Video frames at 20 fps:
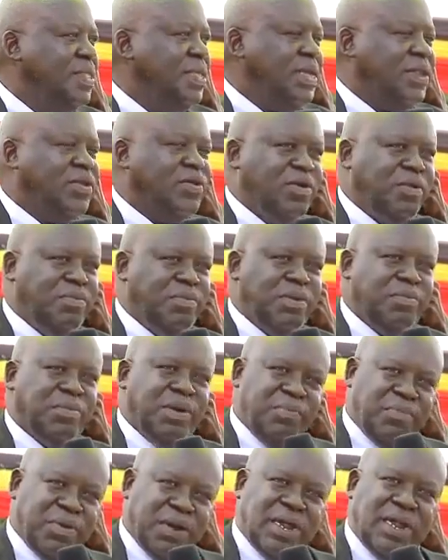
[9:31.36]
He told me,
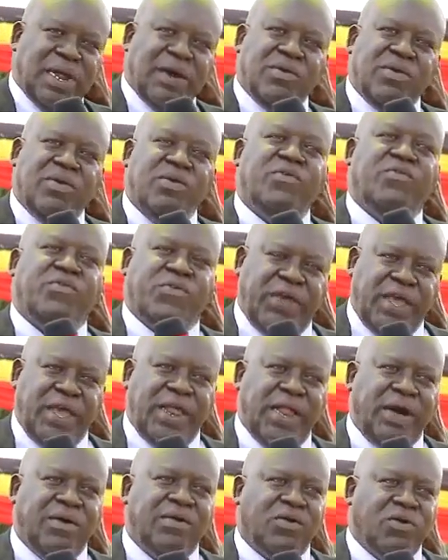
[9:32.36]
my brother, I will not
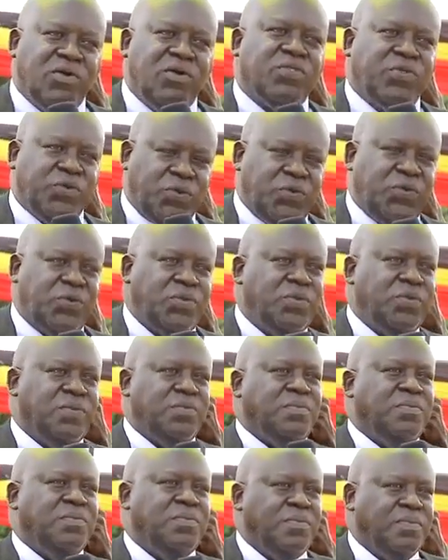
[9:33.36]
fail. I will go through.
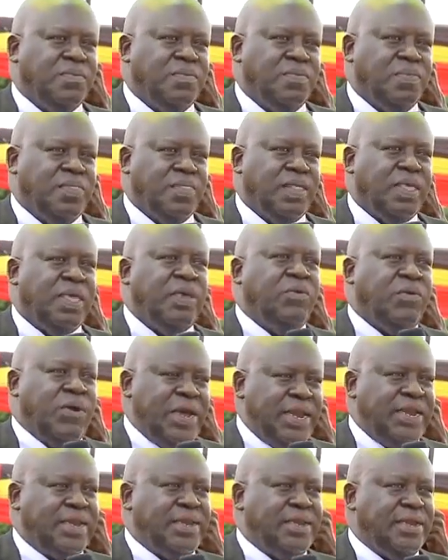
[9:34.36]
He
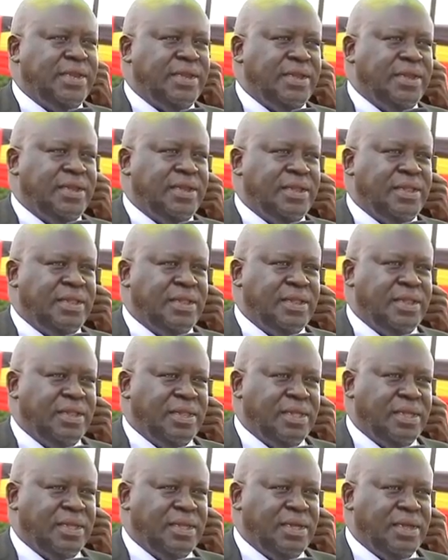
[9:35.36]
went
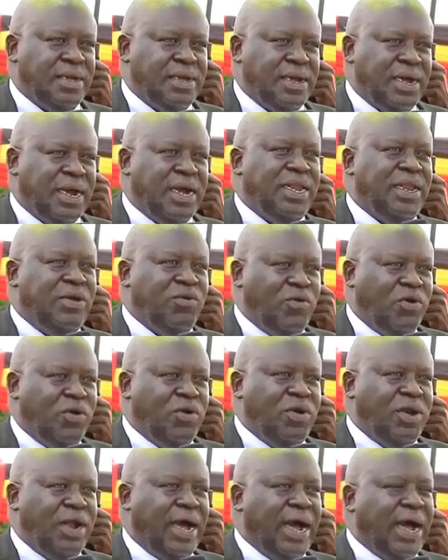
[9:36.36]
and he
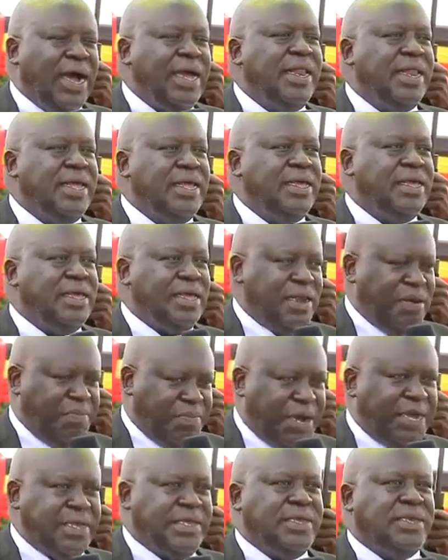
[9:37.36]
won highly in
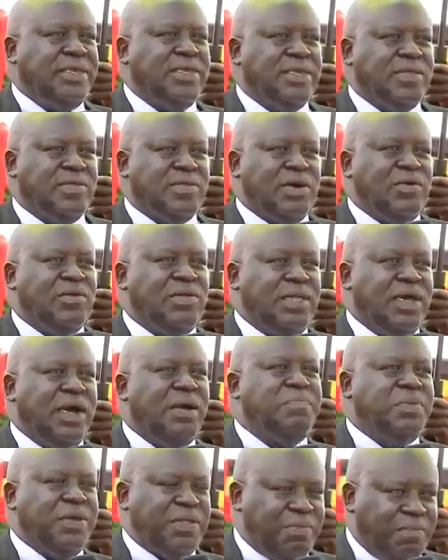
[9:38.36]
Apache. So I was the
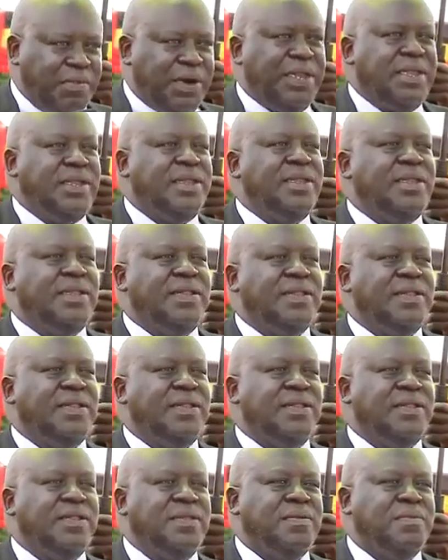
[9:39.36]
happiest man.
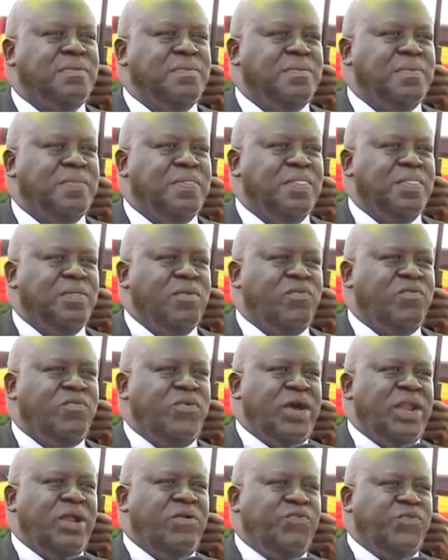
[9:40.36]

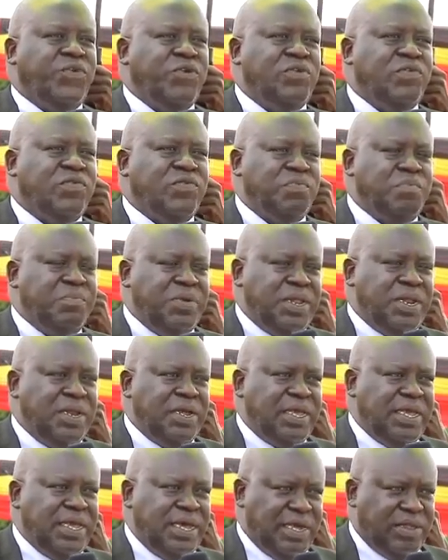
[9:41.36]
Very few
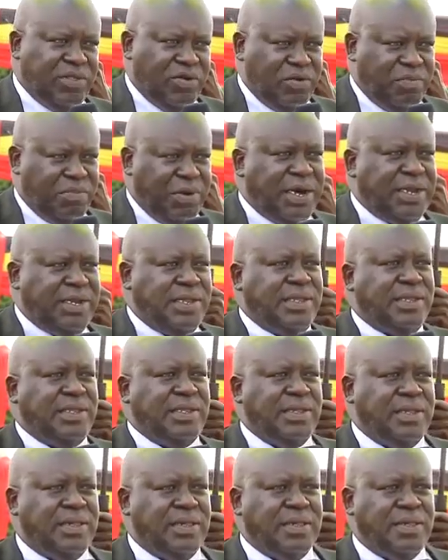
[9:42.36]
years or months,
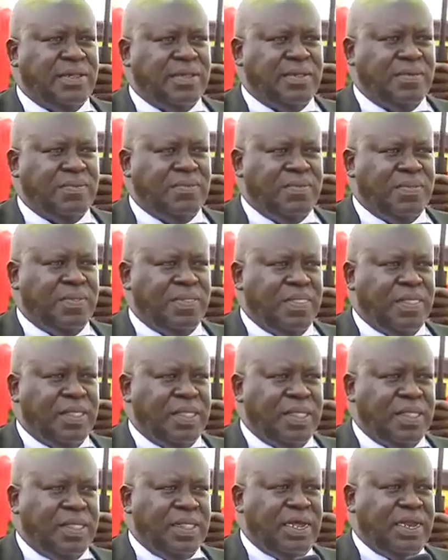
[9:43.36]

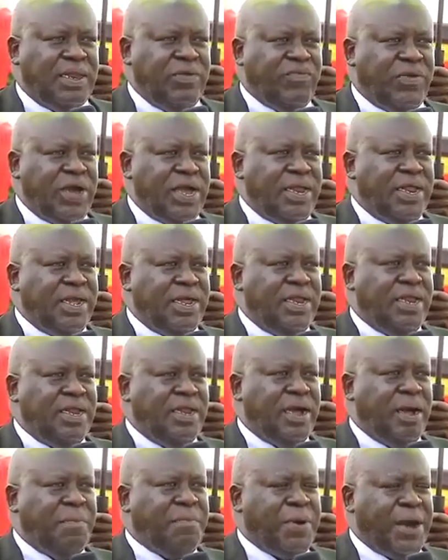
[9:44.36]
they divided
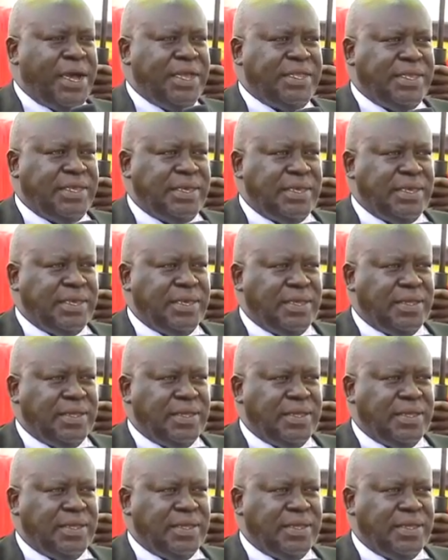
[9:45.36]
Apache.